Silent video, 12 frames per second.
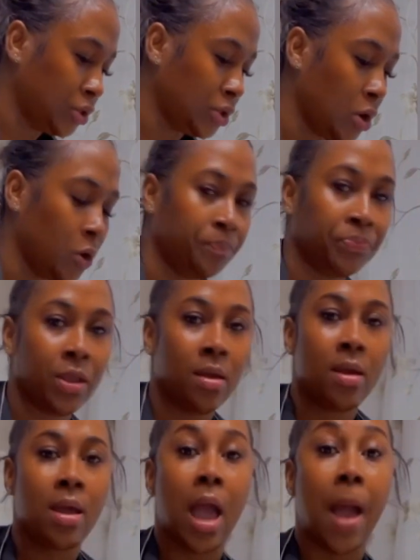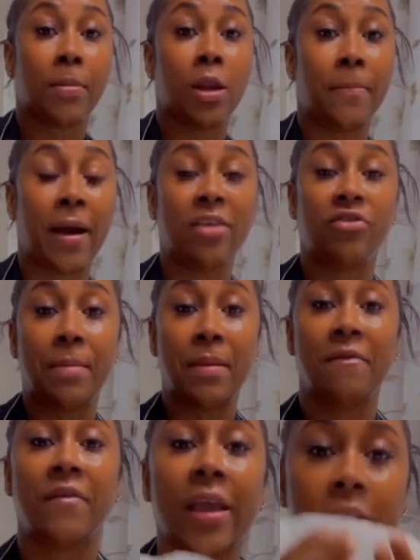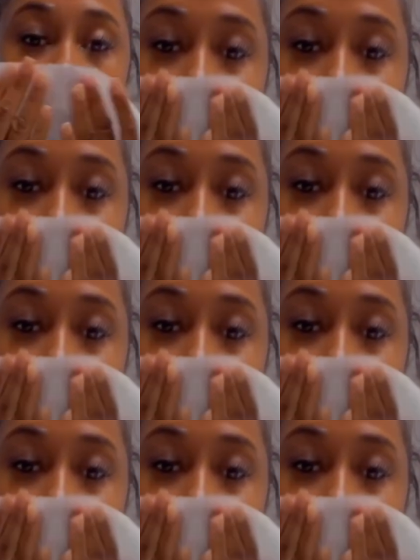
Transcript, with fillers: so I'm gonna pop dry my face